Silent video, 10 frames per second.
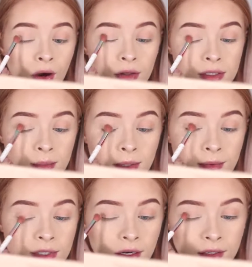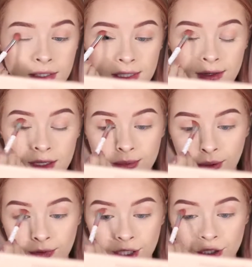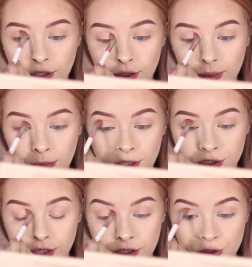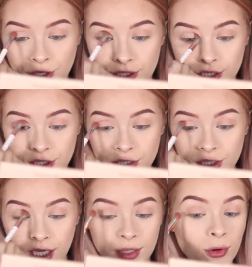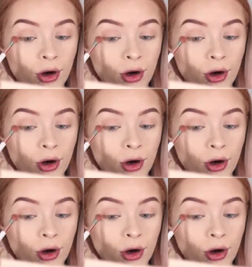on somebody with darker skin this won't really show up much as a transition shade,